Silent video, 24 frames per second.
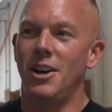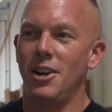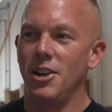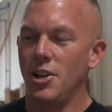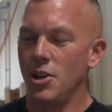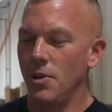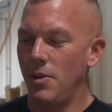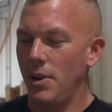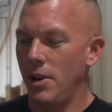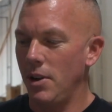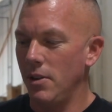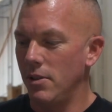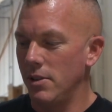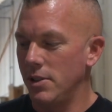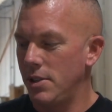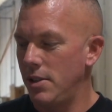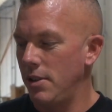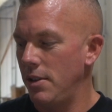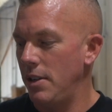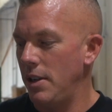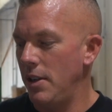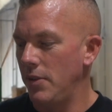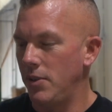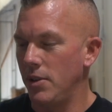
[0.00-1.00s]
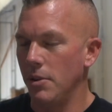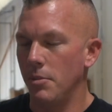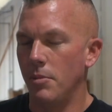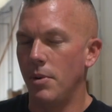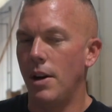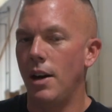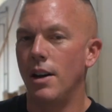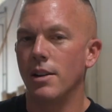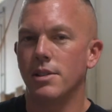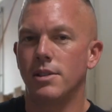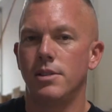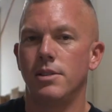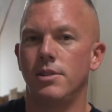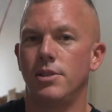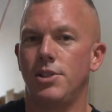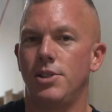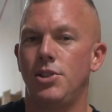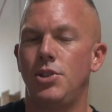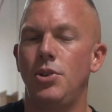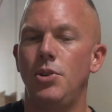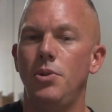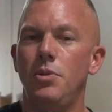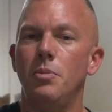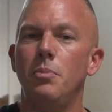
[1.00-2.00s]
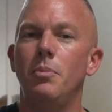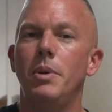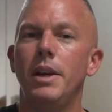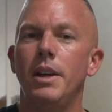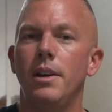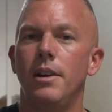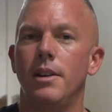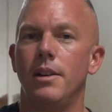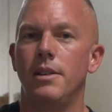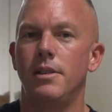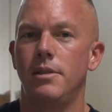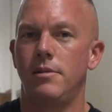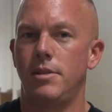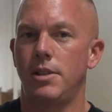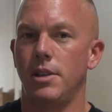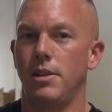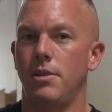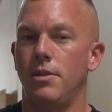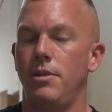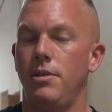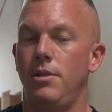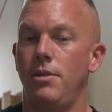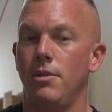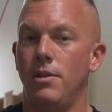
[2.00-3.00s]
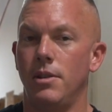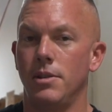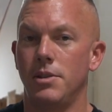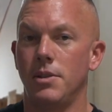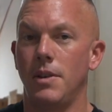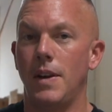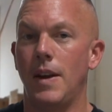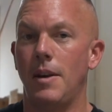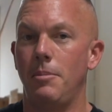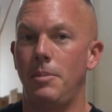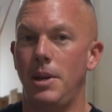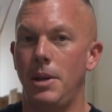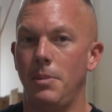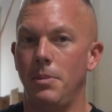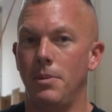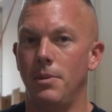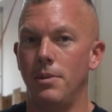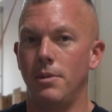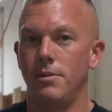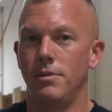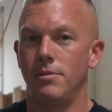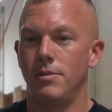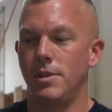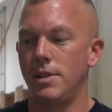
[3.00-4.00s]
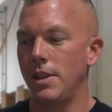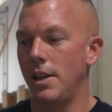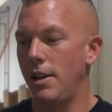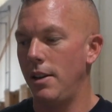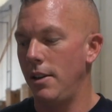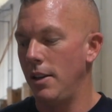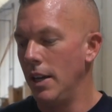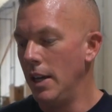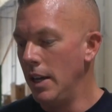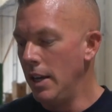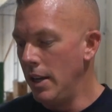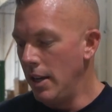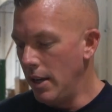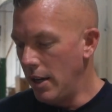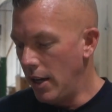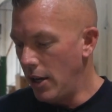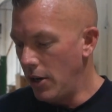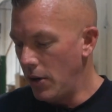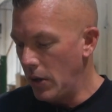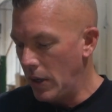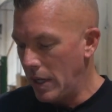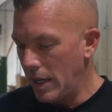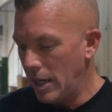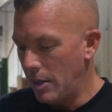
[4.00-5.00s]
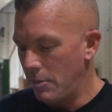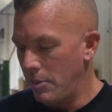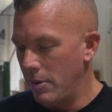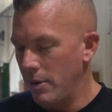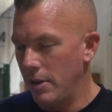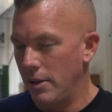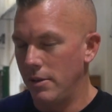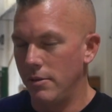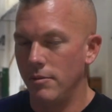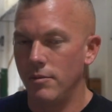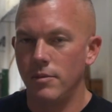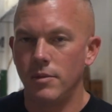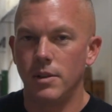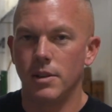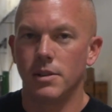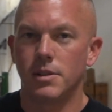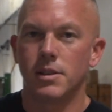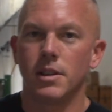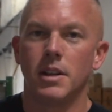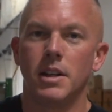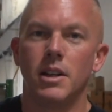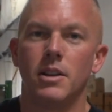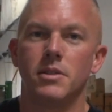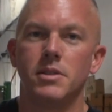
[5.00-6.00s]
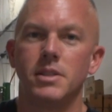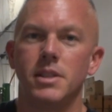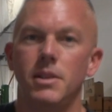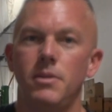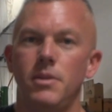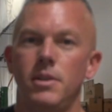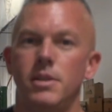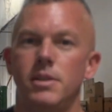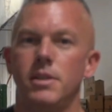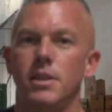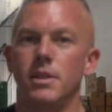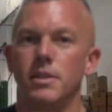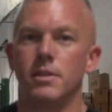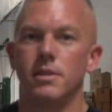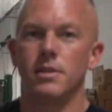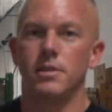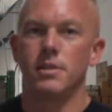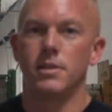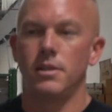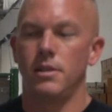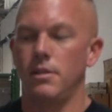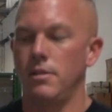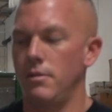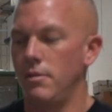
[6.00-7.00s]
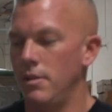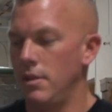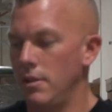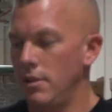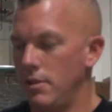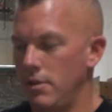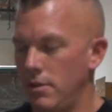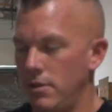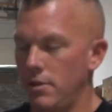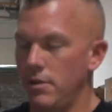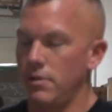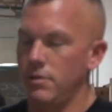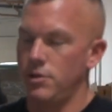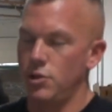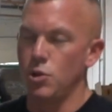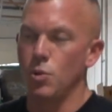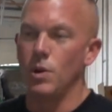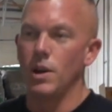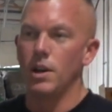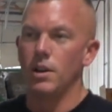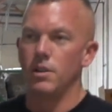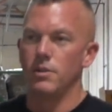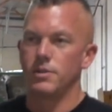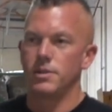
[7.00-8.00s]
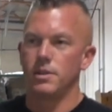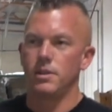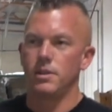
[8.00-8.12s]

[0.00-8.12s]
going on to if the box is too big. So you also have people say, oh, can I put the sundown ZV6s and the 12s